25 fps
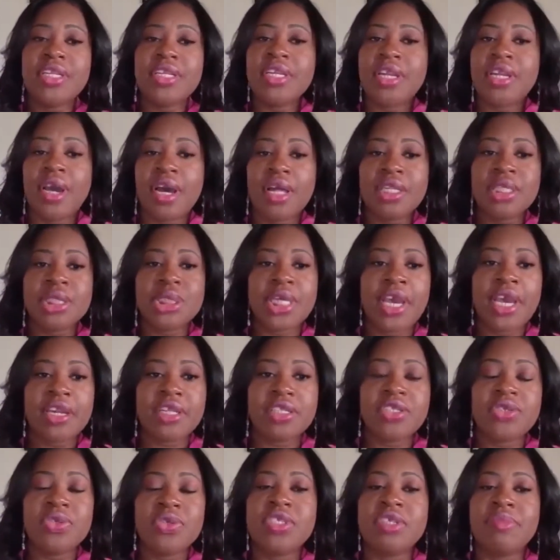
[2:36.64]
knowledge,
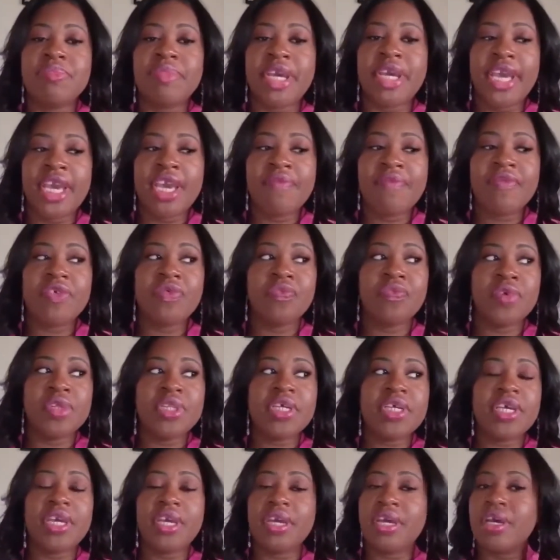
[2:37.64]
attitudes, and behavior
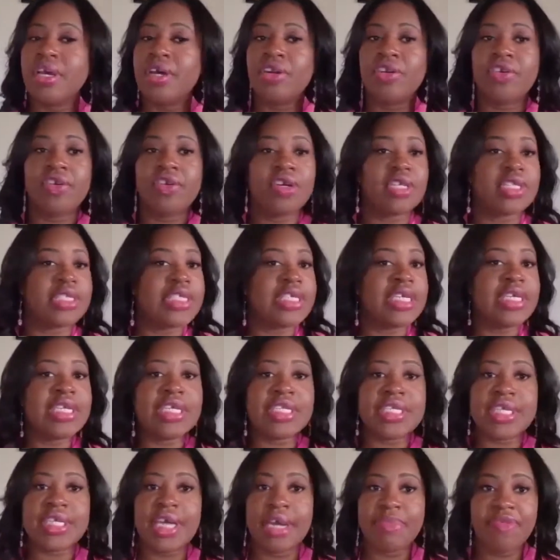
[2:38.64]
really can cut across
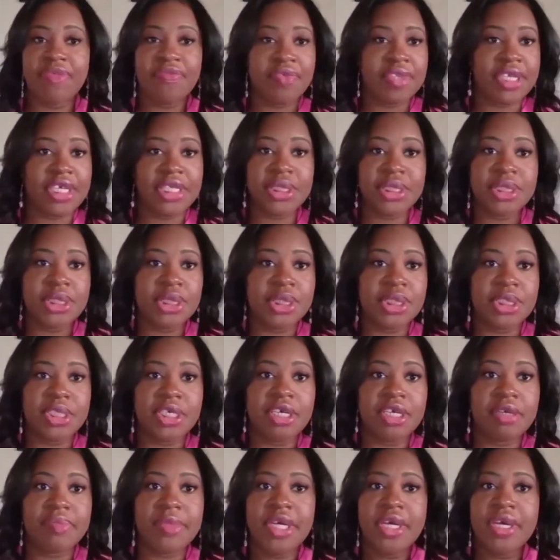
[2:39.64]
any type of
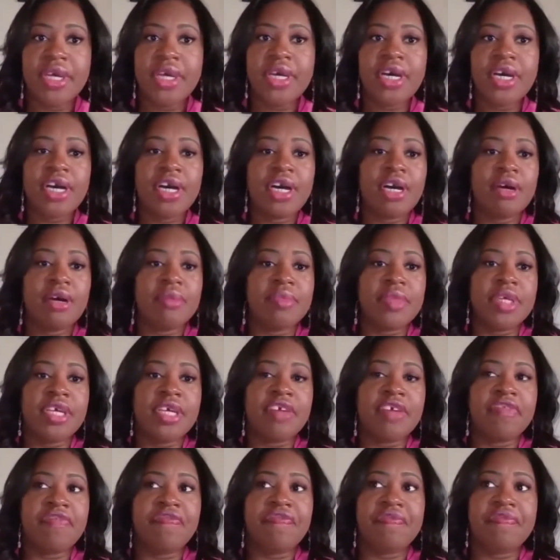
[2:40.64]
relationship.
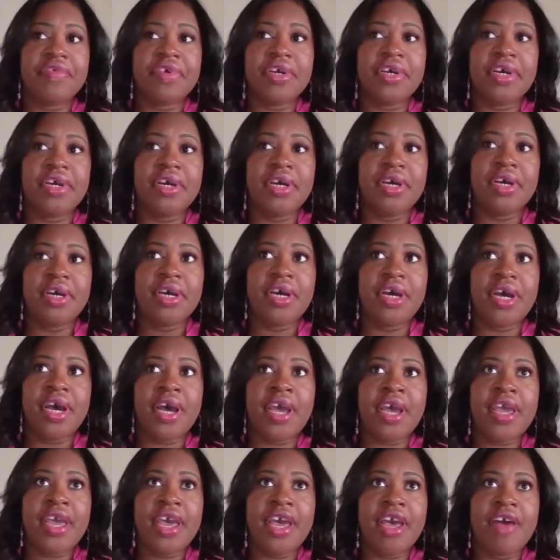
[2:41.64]
If
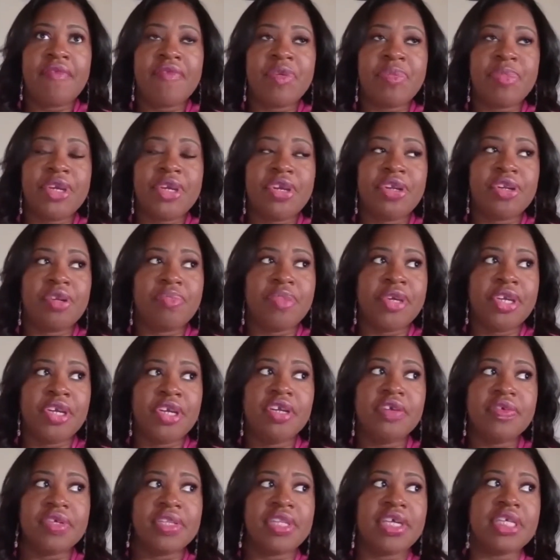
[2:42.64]
I have a
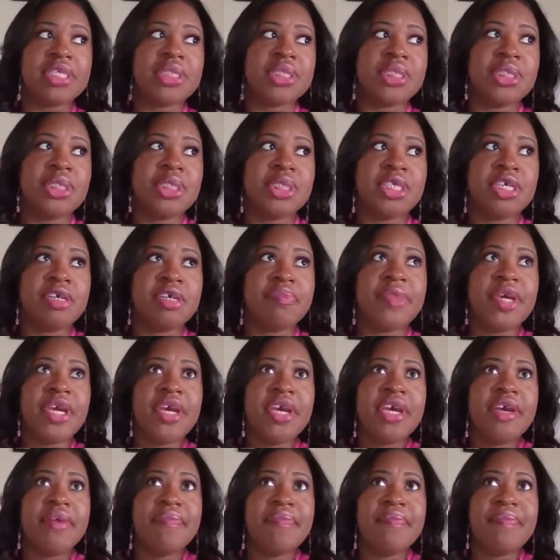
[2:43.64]
peer-to-peer relationship,
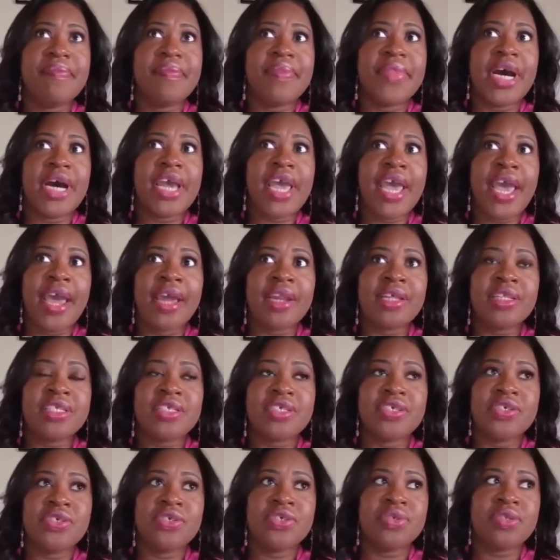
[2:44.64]
my
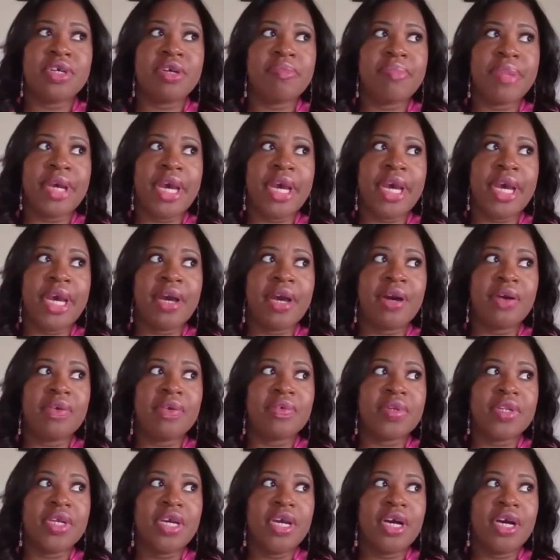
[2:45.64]
attitude
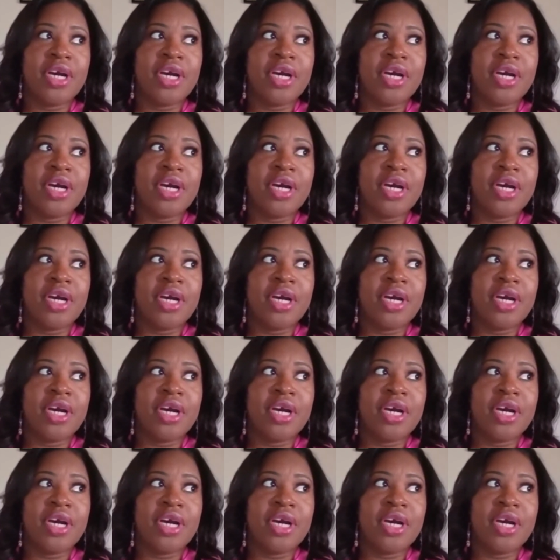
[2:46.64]
about